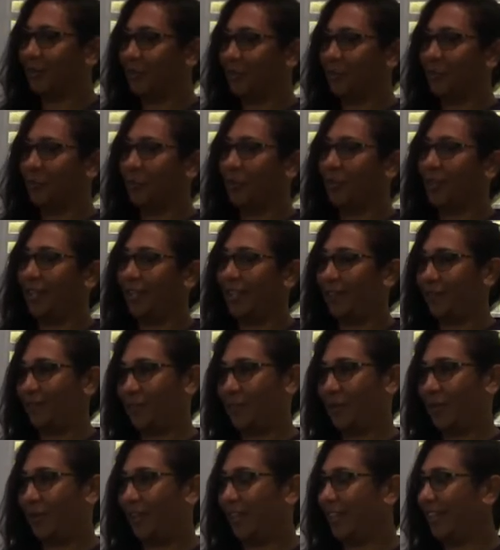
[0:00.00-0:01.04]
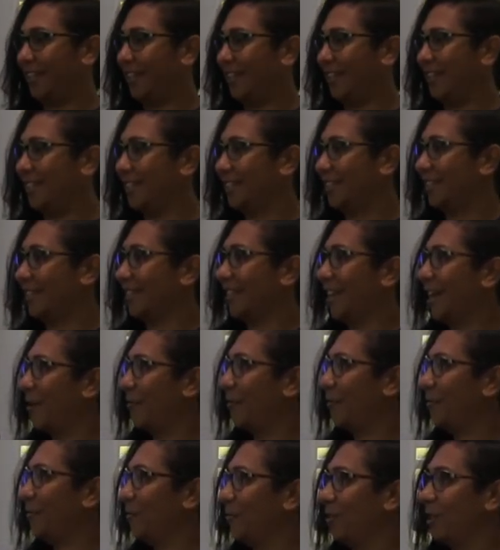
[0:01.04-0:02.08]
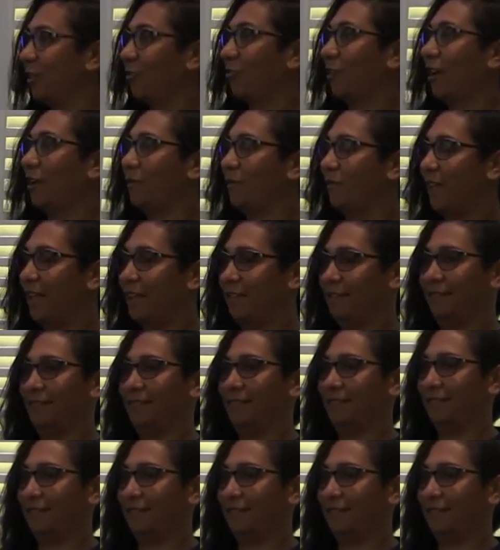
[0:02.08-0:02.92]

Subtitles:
Good morning, everybody. What a great event.